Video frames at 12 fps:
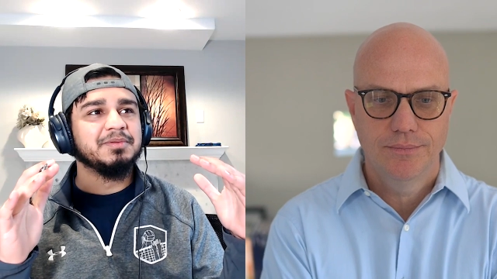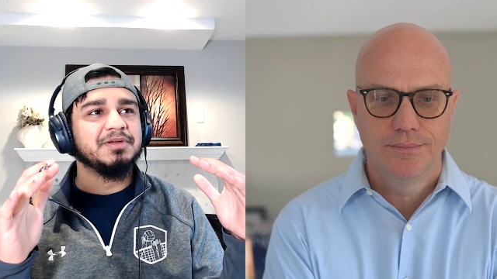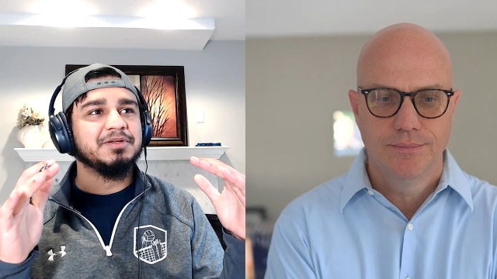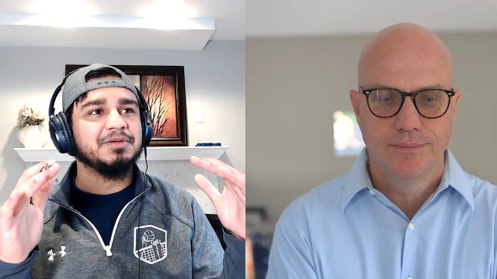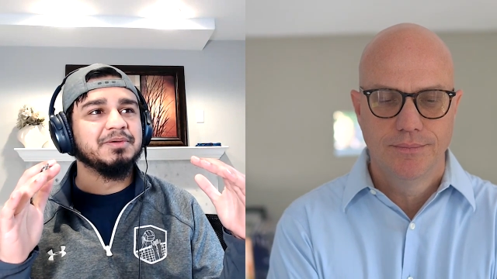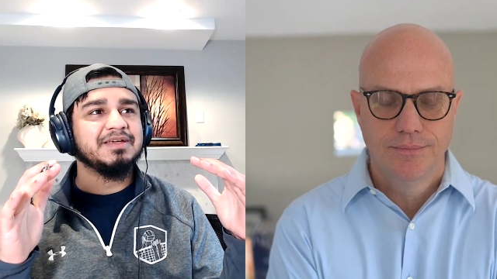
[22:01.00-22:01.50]

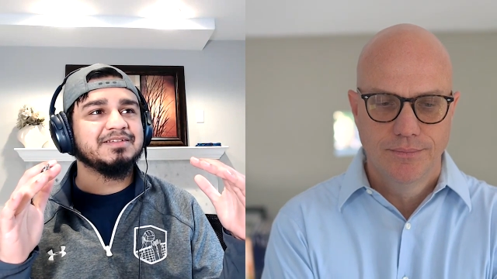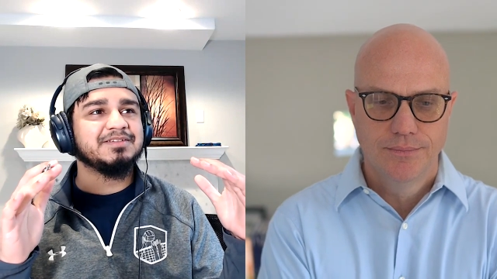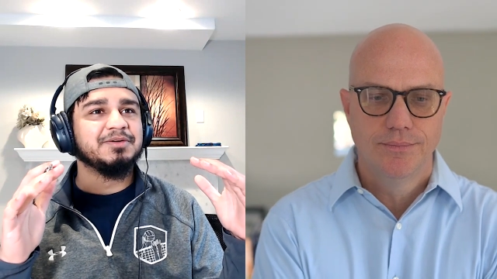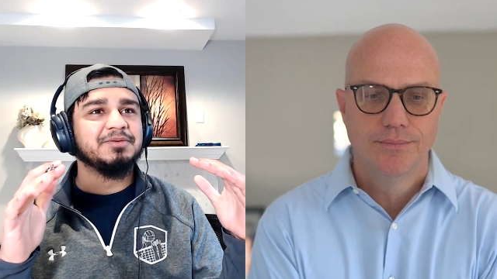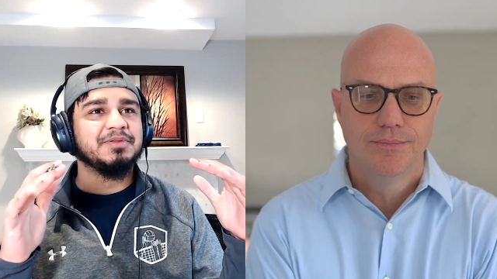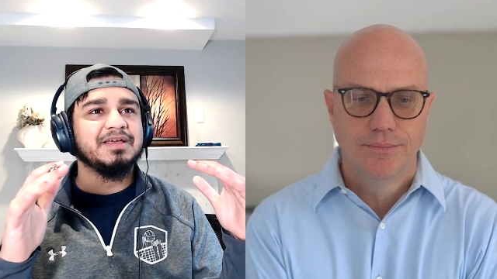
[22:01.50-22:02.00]
Speaker 1: are doing.
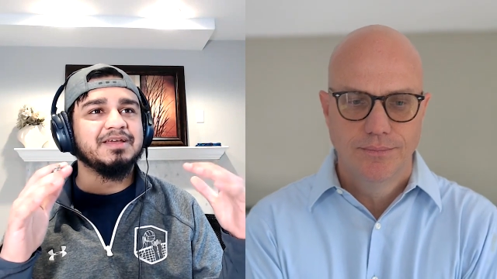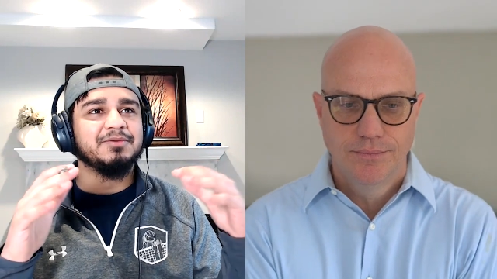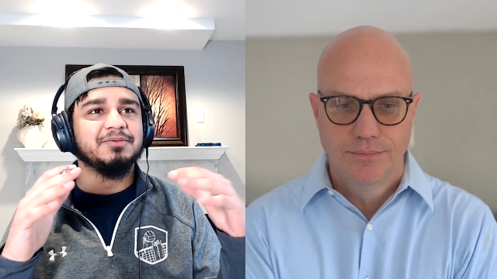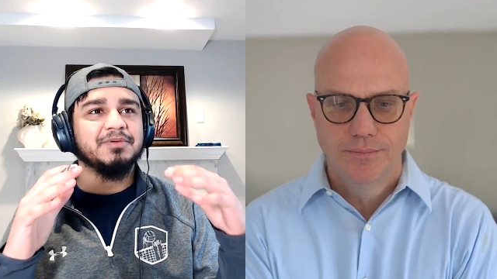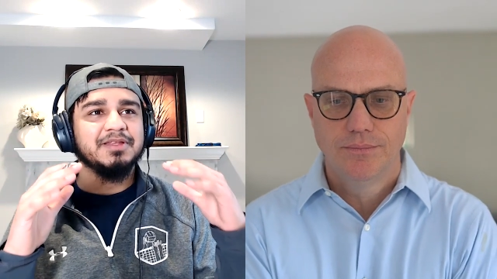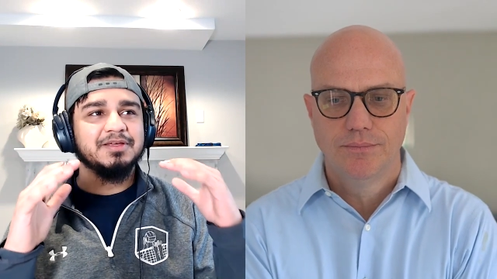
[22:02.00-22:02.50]
So like
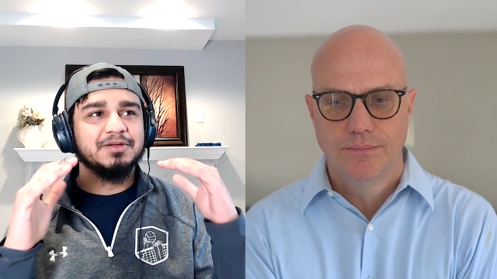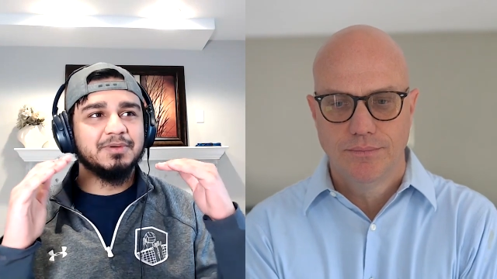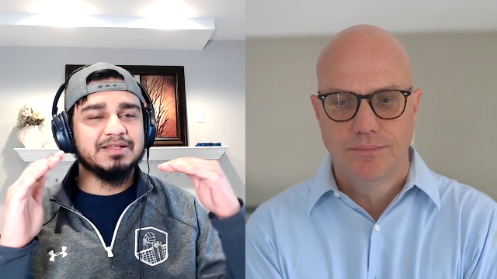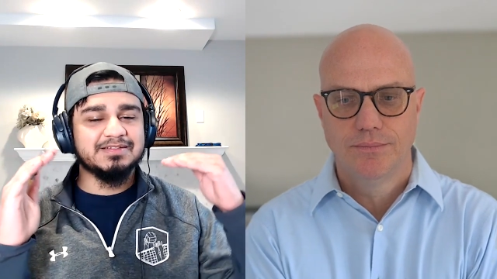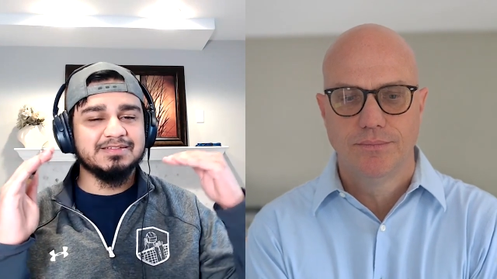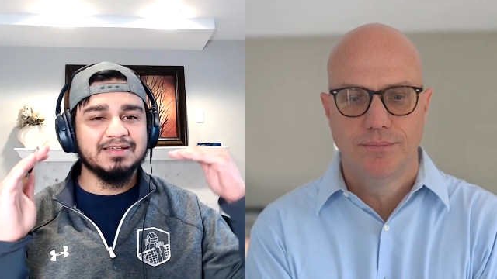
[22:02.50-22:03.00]
a really good
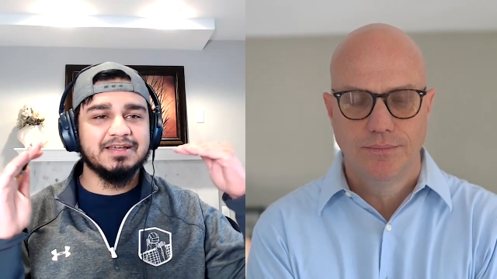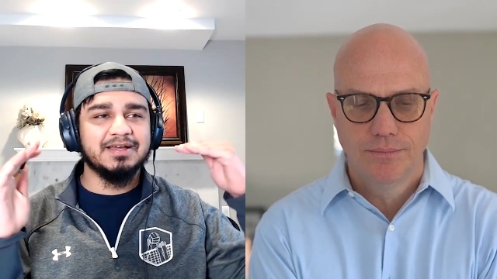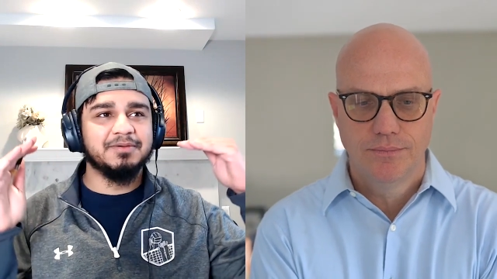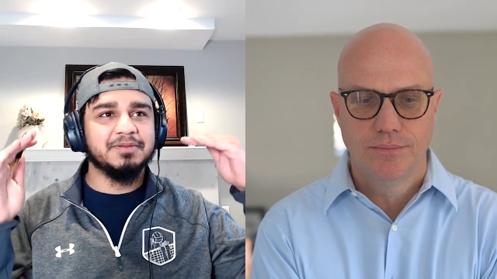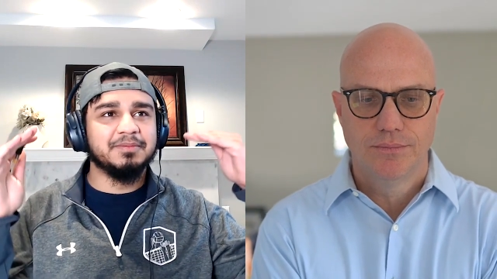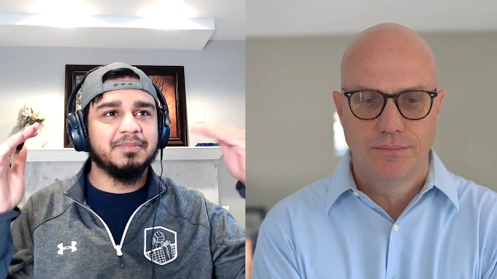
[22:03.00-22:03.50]
way to stick
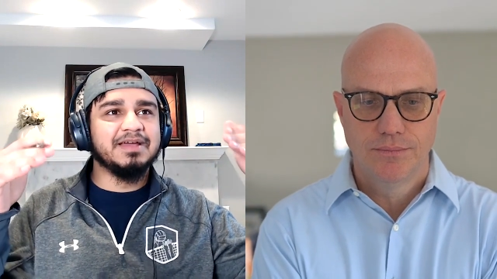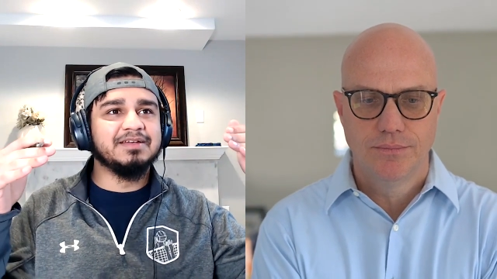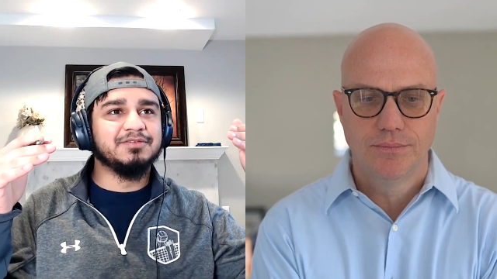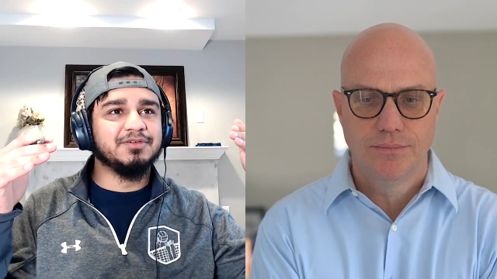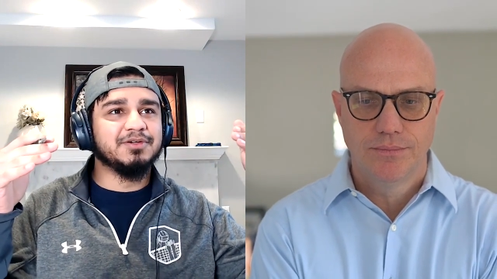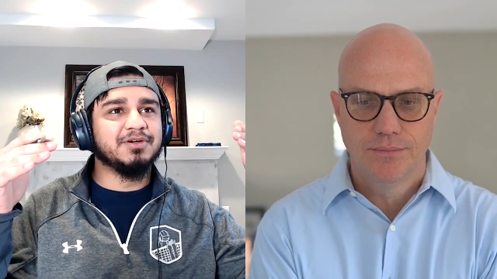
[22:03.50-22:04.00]
out in the
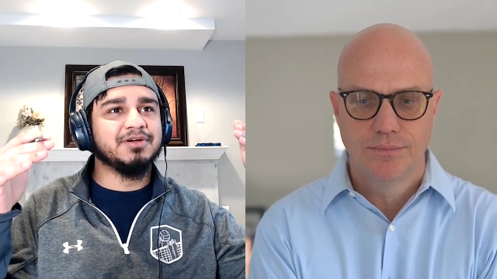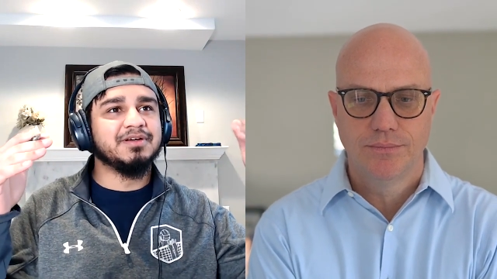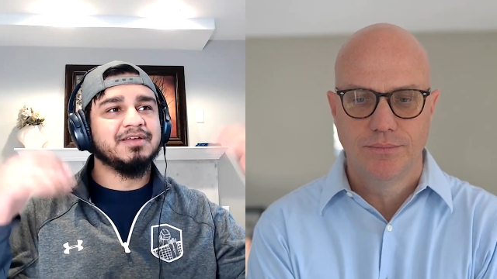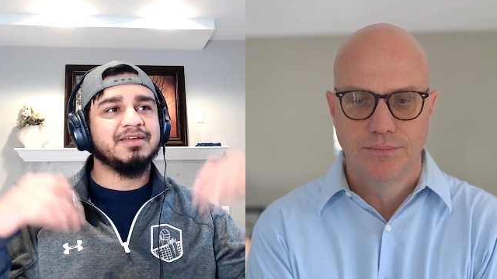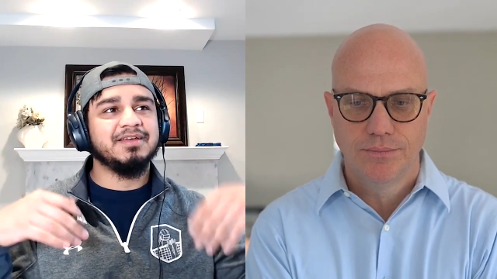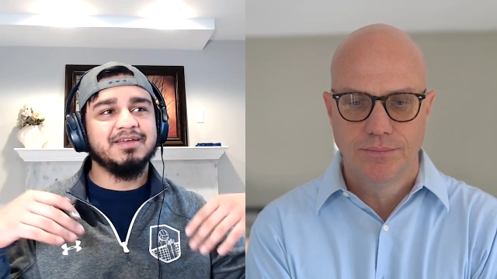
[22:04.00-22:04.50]
mind of
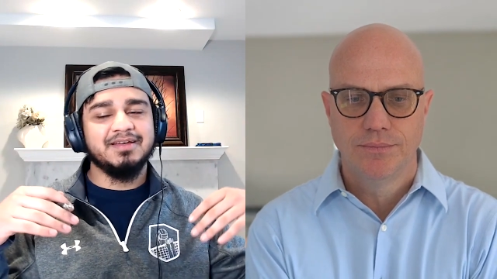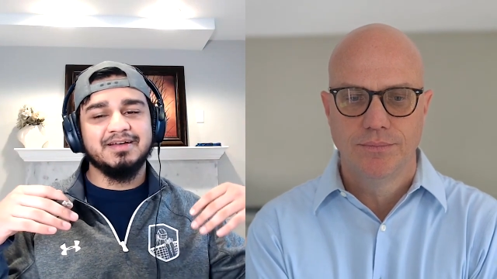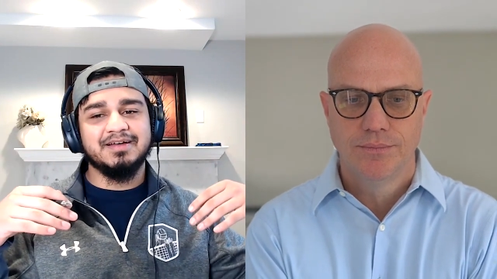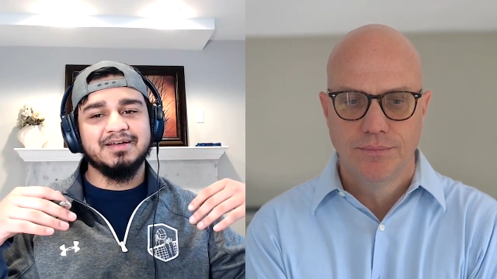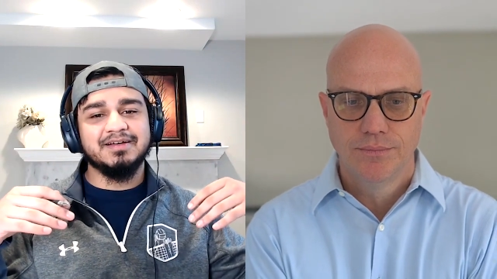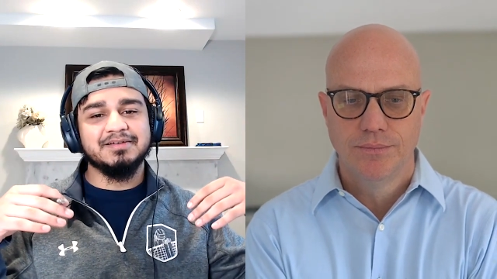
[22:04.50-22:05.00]
your
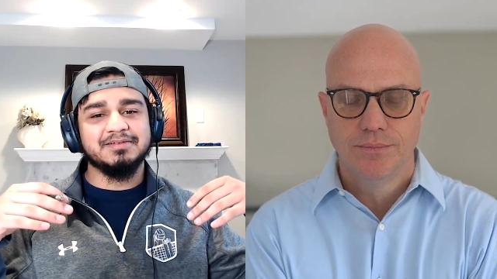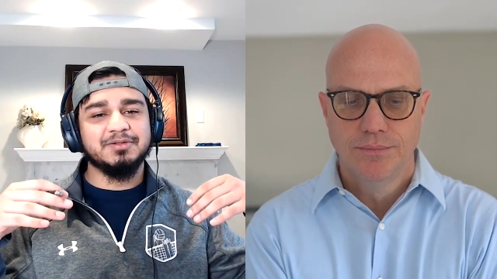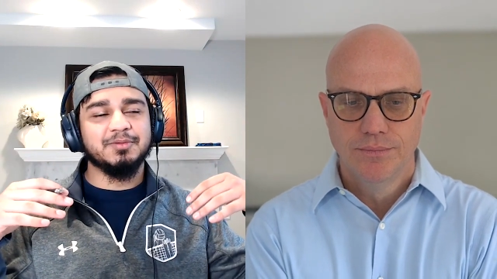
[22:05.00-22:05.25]
uh, you know